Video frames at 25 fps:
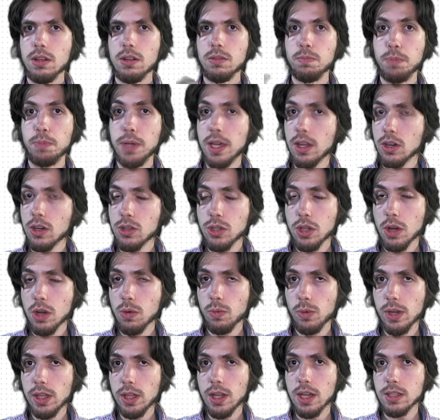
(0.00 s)
Beginners
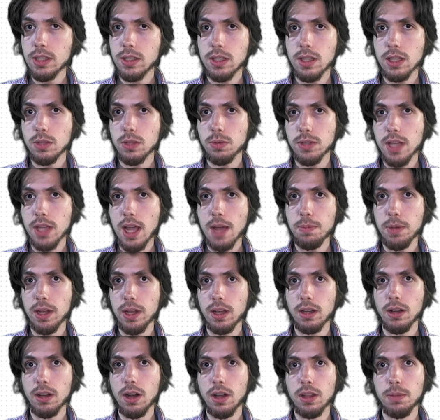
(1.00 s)
don't realize that that's what's
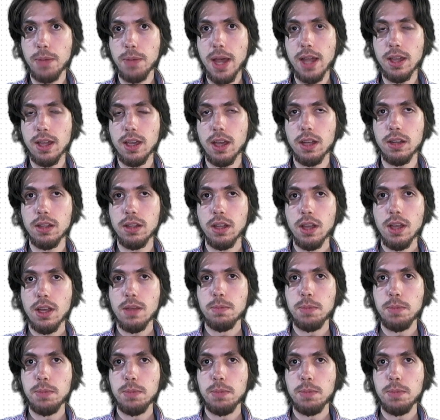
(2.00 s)
happening on the back end